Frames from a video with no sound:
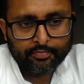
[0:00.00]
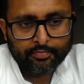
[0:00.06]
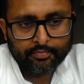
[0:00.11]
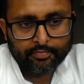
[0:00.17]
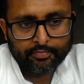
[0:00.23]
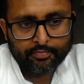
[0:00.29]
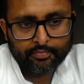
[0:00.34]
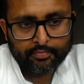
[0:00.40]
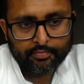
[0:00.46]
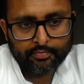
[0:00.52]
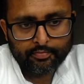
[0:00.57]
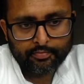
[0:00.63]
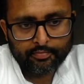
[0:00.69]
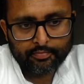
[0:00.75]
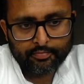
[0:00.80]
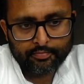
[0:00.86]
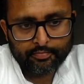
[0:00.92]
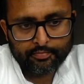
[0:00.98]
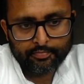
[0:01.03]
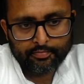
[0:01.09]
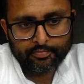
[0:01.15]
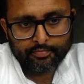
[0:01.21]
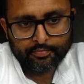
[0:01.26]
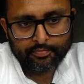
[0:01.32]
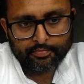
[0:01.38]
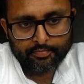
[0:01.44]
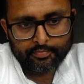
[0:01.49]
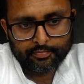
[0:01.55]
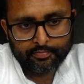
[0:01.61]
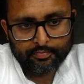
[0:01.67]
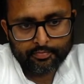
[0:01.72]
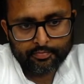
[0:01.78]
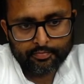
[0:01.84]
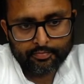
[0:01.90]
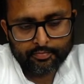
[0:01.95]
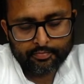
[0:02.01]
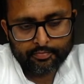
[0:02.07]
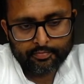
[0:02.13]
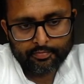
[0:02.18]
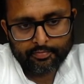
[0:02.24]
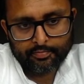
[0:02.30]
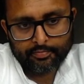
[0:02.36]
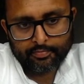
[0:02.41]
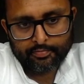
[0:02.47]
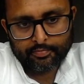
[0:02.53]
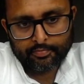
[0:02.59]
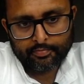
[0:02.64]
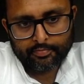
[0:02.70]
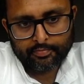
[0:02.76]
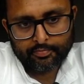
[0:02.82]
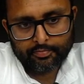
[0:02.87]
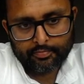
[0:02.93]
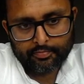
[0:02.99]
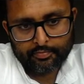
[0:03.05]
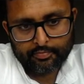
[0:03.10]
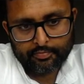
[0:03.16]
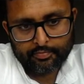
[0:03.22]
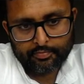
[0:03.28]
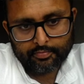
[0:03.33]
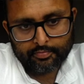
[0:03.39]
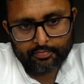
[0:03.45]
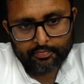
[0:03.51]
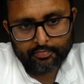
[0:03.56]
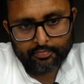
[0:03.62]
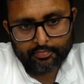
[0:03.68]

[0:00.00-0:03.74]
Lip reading: (no one is talking)